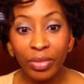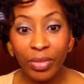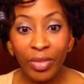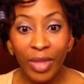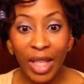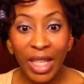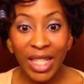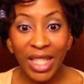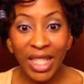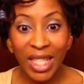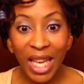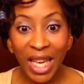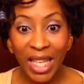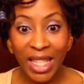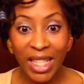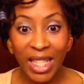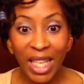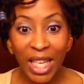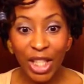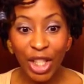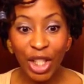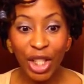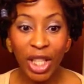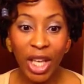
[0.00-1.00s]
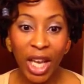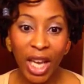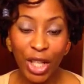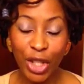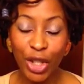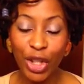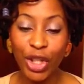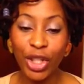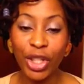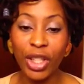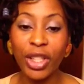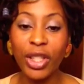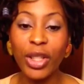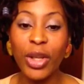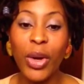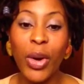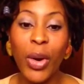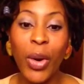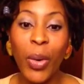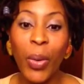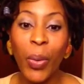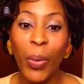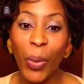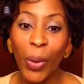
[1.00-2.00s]
sex education
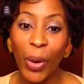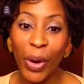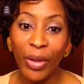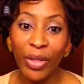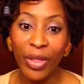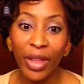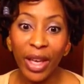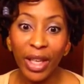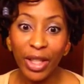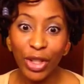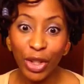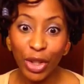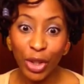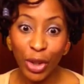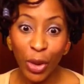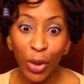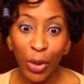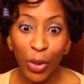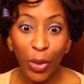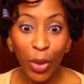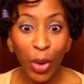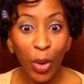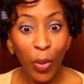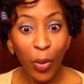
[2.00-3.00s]
where they showed a